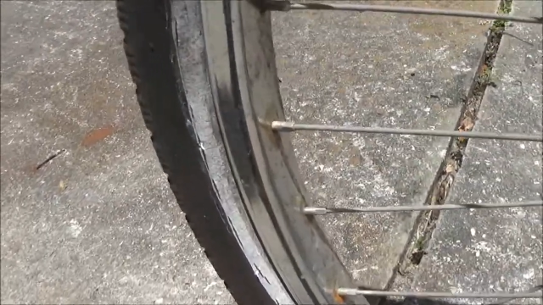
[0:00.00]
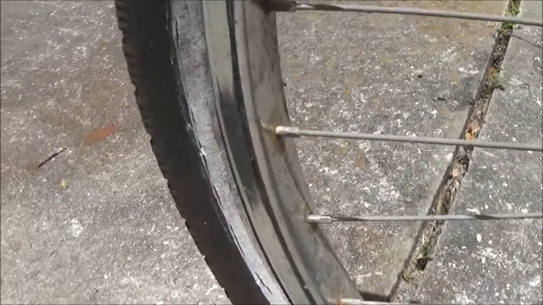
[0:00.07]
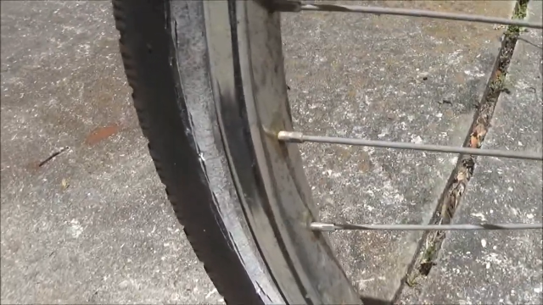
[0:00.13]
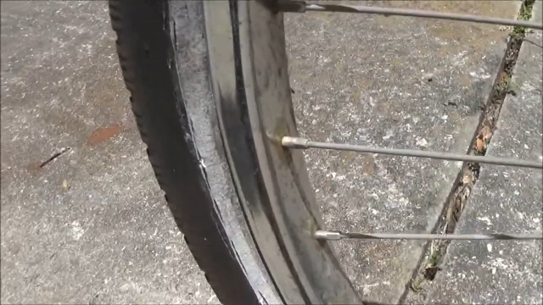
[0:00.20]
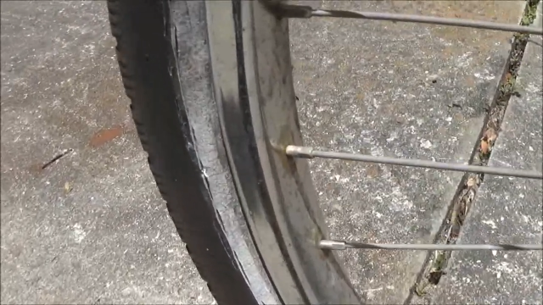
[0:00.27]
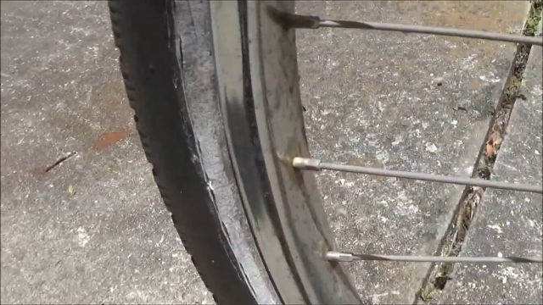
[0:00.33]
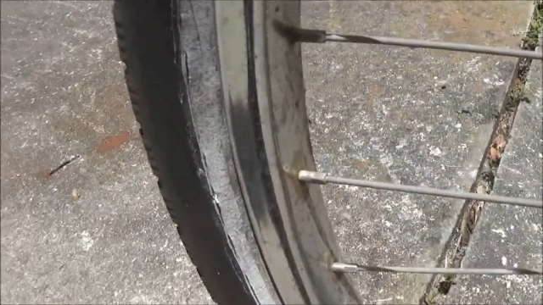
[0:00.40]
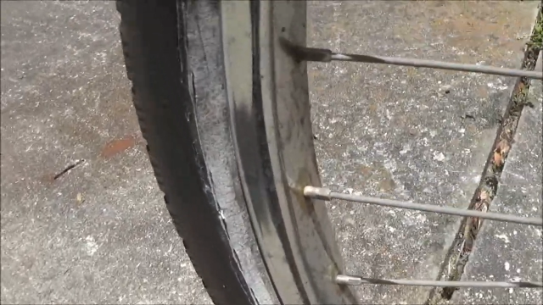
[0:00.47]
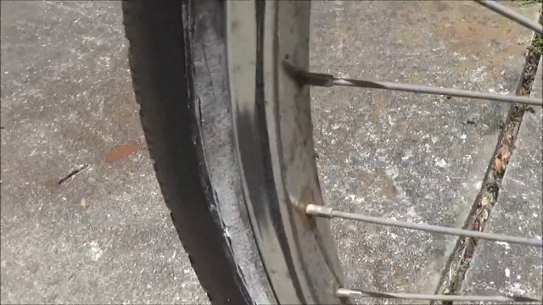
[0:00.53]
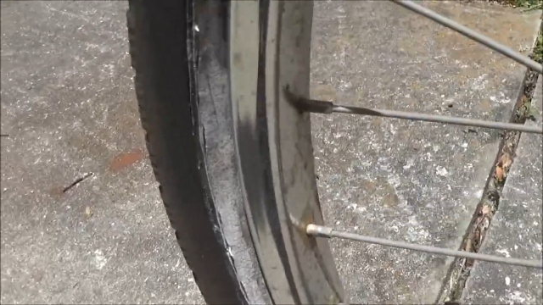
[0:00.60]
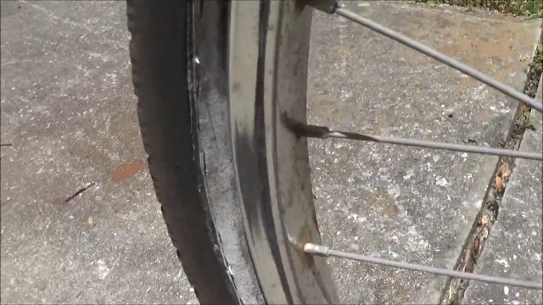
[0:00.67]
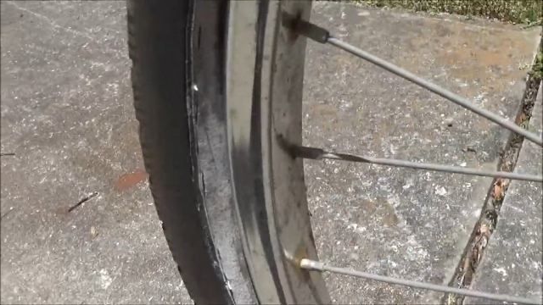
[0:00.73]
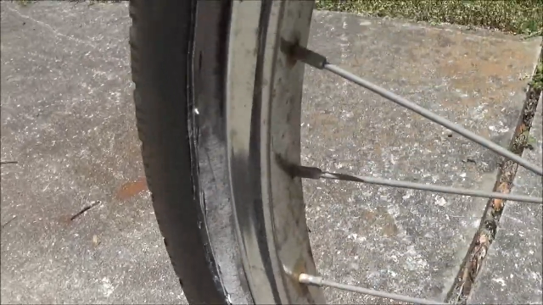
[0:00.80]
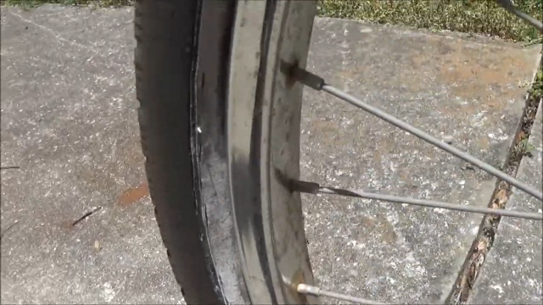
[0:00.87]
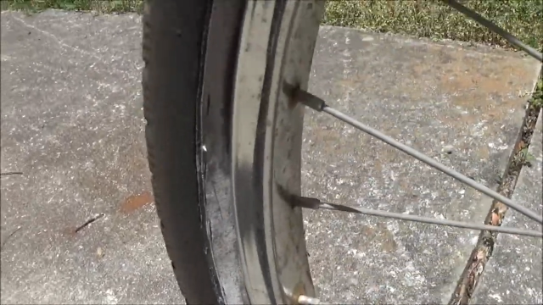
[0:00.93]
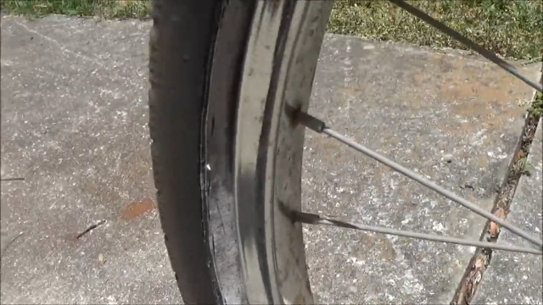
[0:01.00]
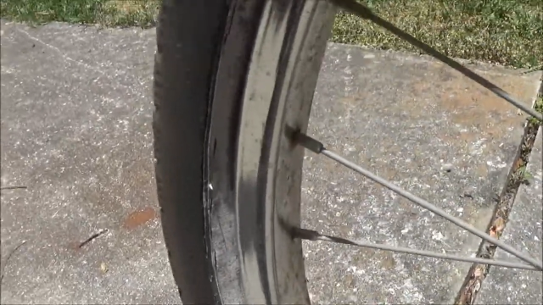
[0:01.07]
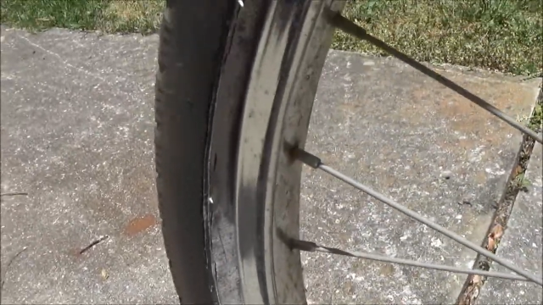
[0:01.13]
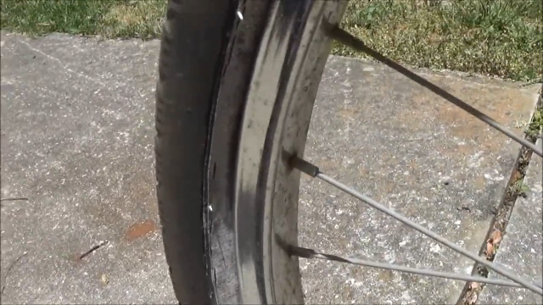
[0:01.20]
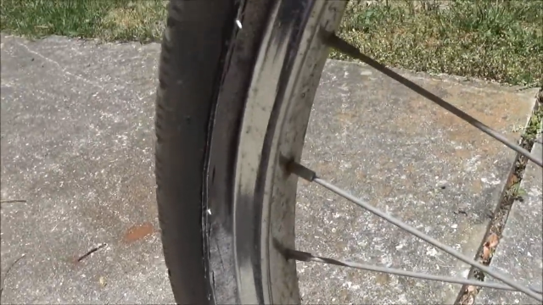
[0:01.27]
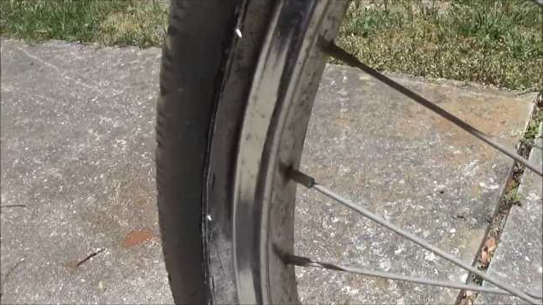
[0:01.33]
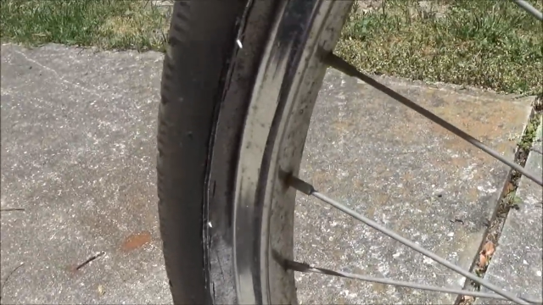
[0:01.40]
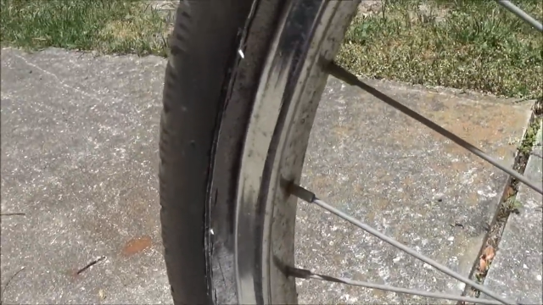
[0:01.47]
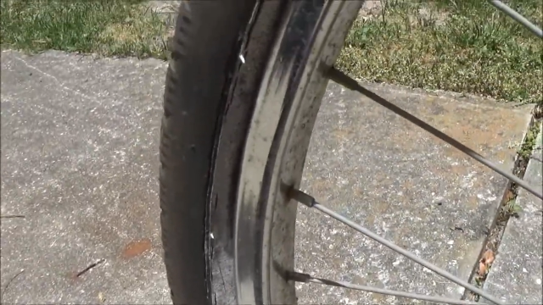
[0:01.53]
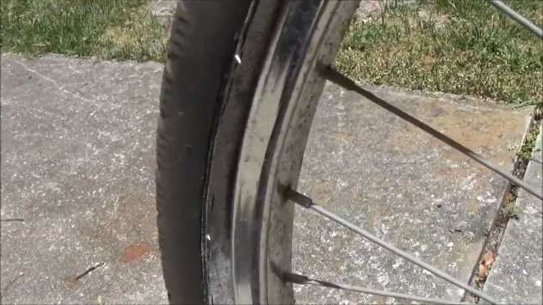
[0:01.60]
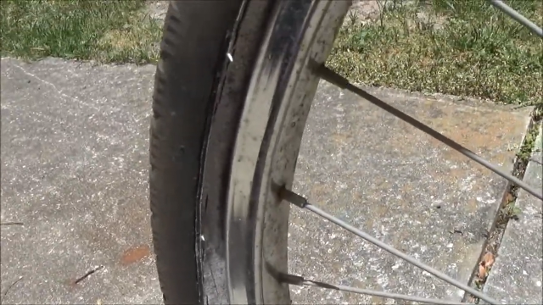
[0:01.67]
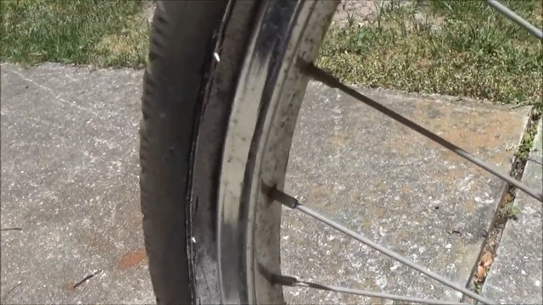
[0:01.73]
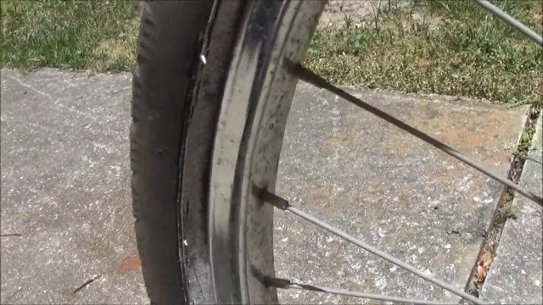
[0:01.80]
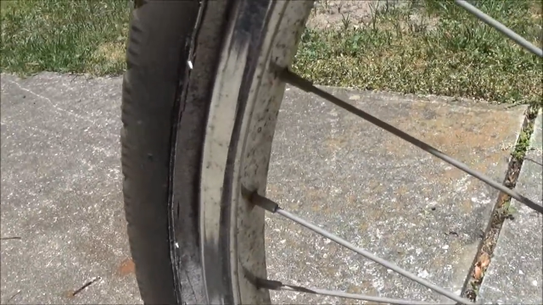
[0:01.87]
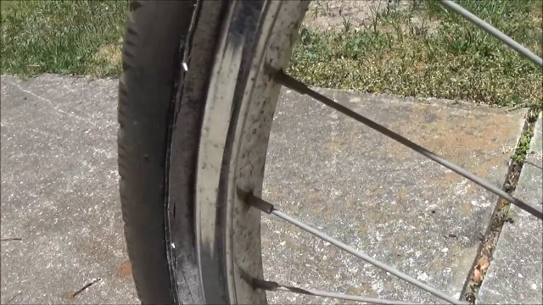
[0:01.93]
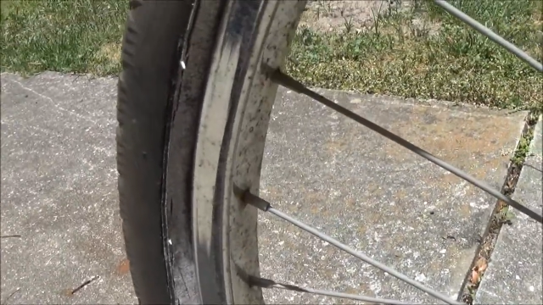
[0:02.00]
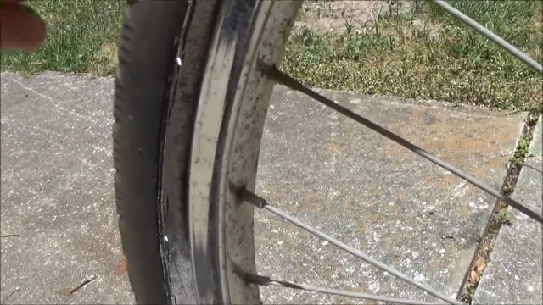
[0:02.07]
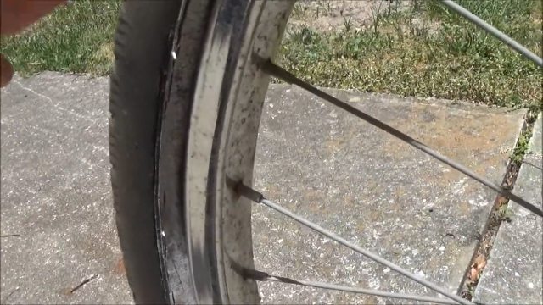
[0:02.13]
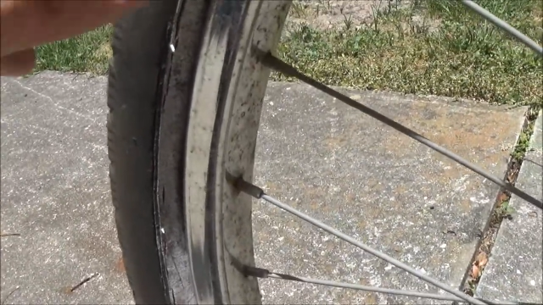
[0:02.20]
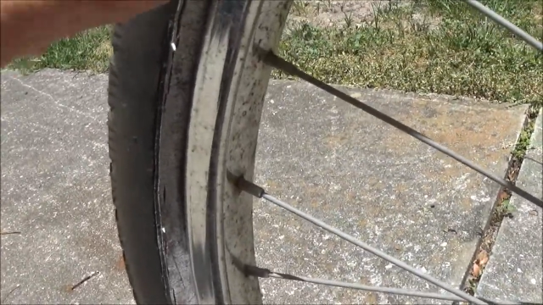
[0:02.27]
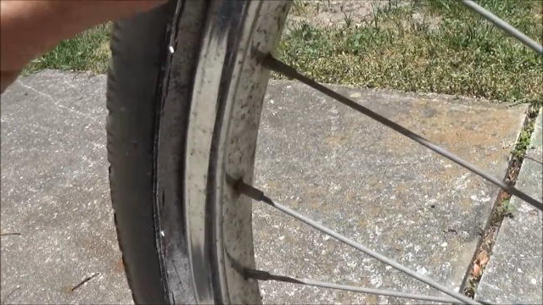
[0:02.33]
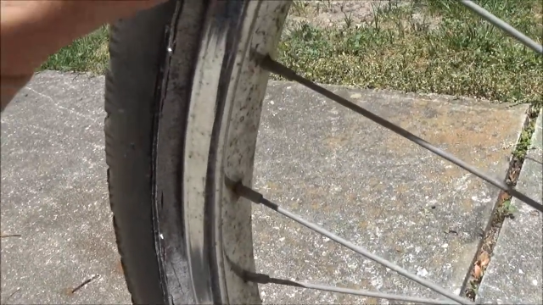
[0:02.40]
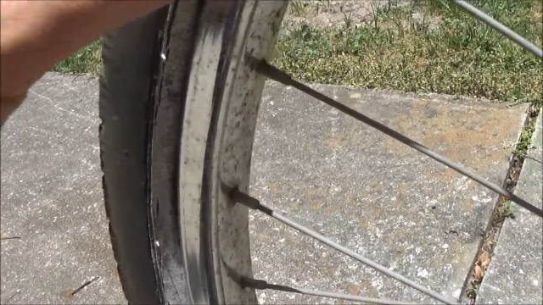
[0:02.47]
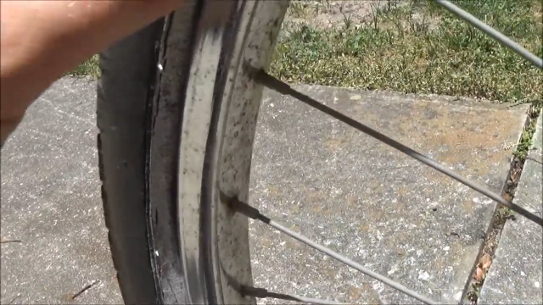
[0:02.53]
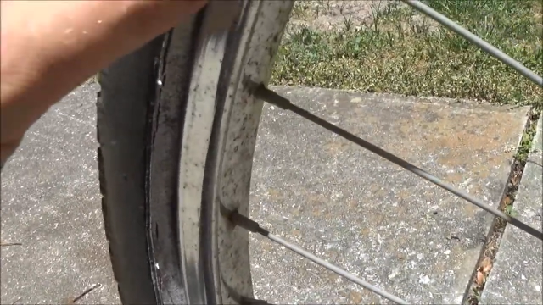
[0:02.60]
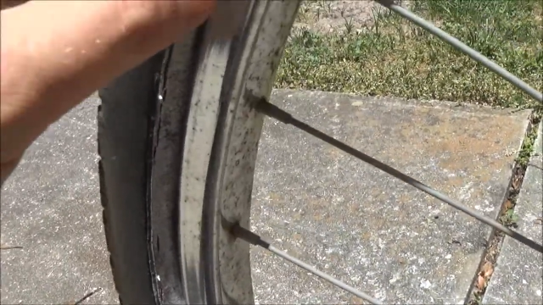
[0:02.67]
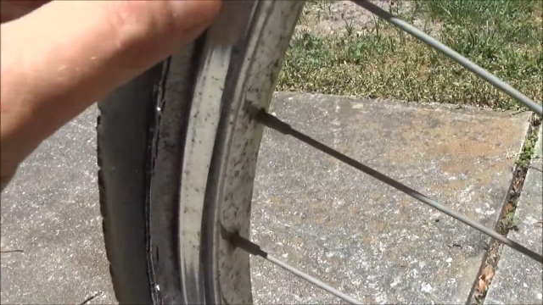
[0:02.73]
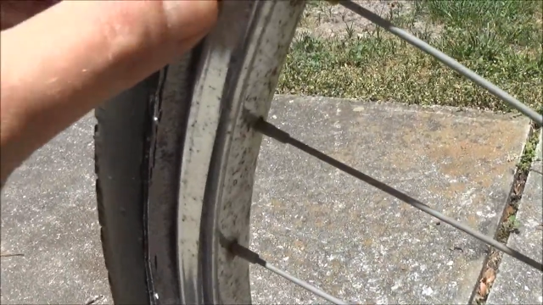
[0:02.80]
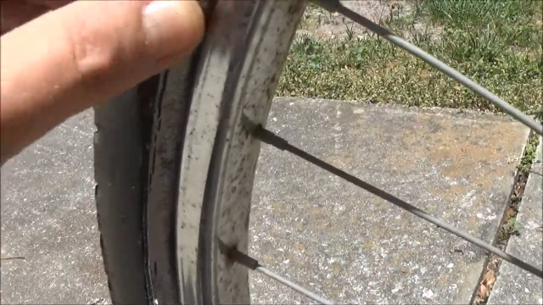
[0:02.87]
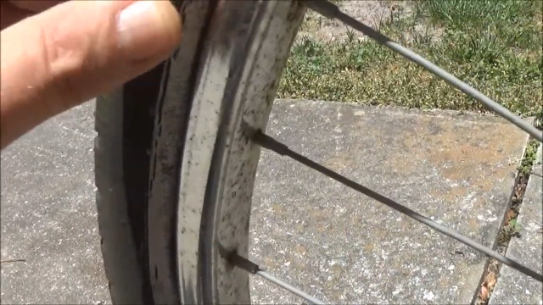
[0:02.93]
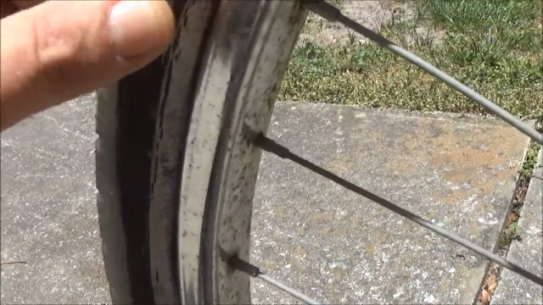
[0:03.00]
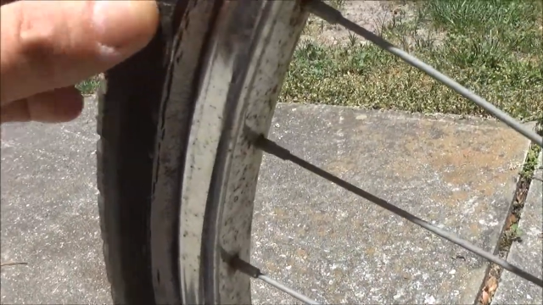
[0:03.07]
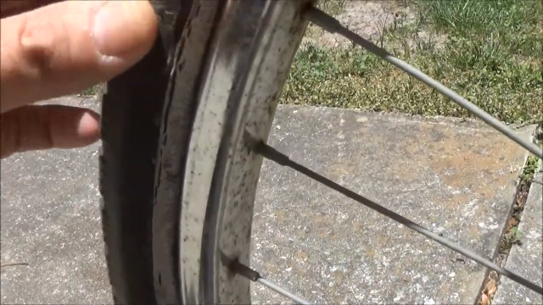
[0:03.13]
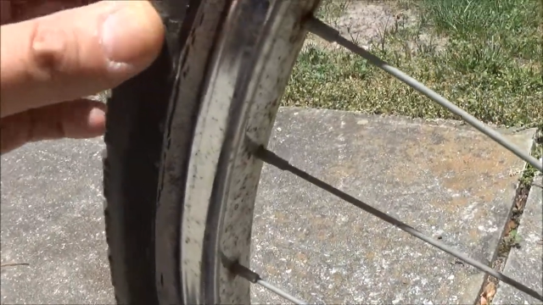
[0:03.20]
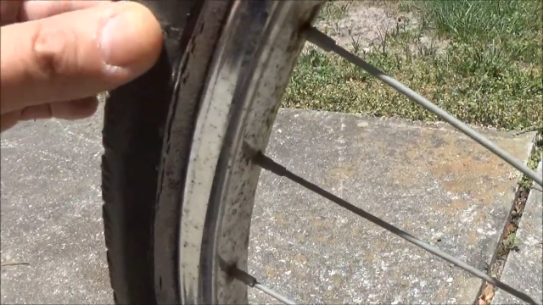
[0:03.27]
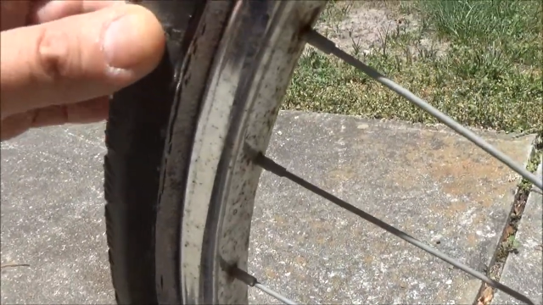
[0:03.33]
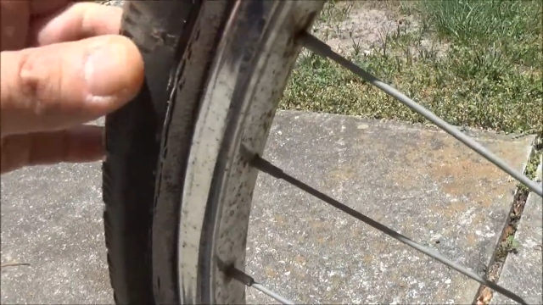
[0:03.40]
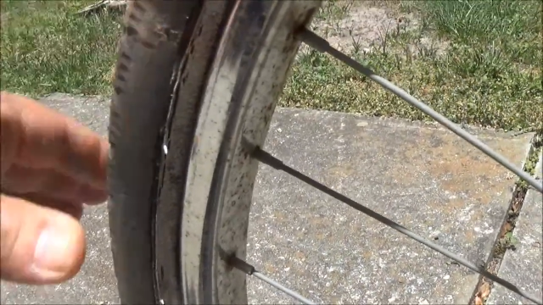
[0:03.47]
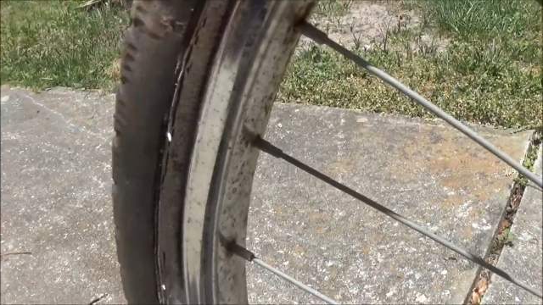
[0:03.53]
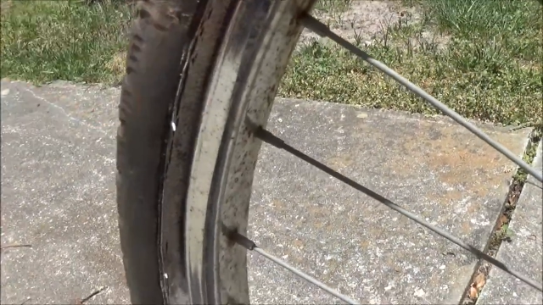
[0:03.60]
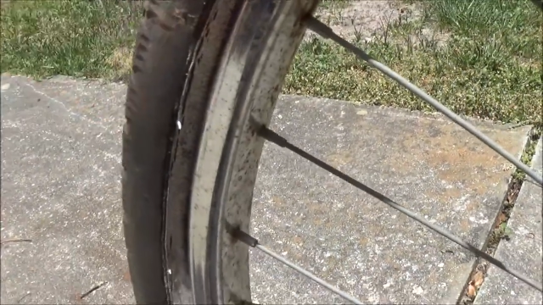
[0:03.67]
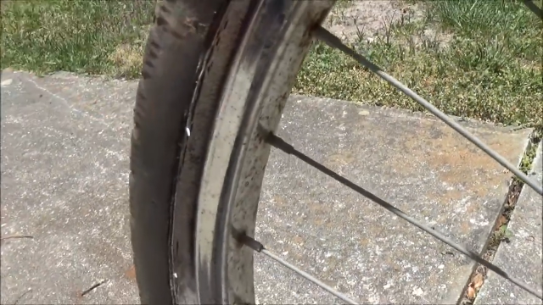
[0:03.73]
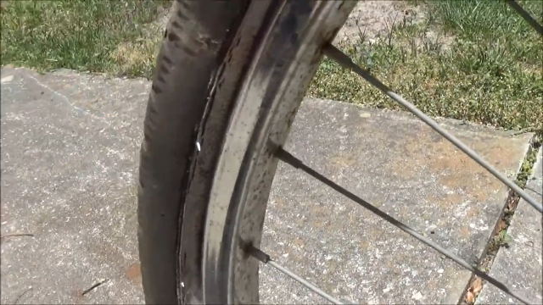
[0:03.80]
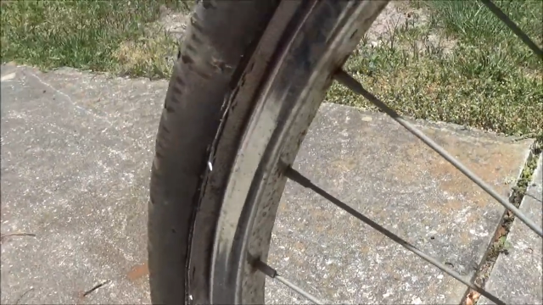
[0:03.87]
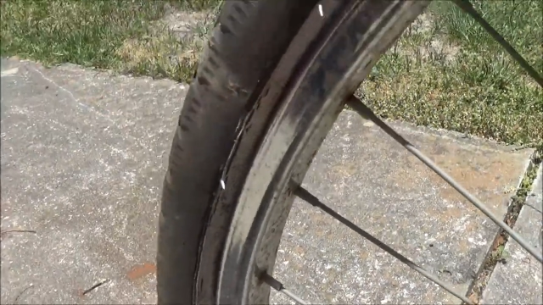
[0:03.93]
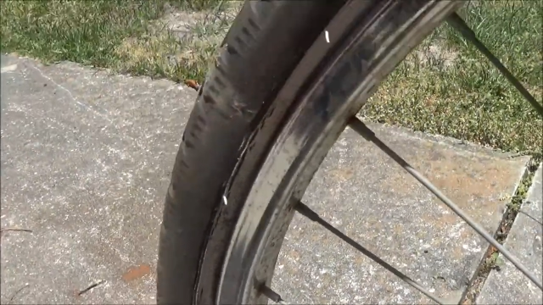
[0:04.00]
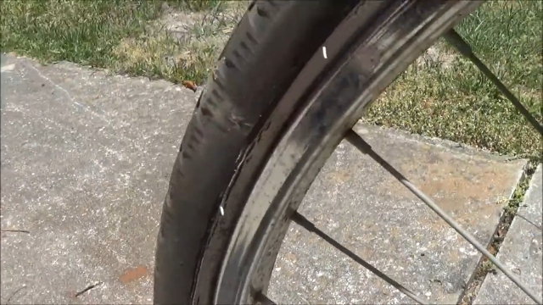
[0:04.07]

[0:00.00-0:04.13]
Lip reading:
[unreadable: no face in view]